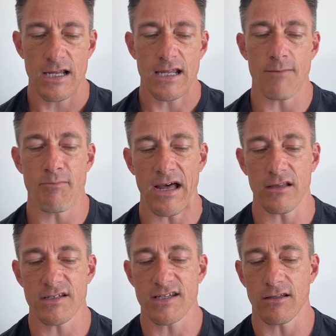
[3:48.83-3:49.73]

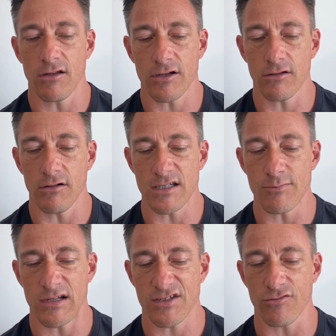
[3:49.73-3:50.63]
Imbalance in localized
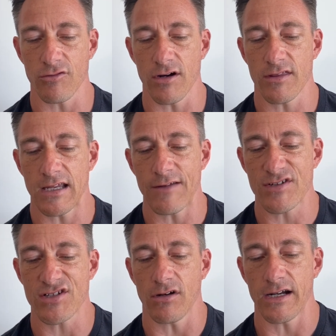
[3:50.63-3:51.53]
muscle growth if
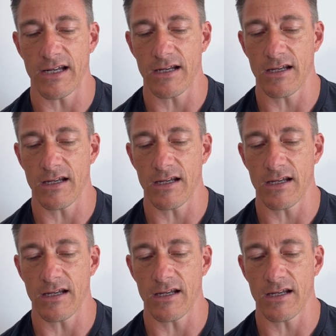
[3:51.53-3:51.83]
site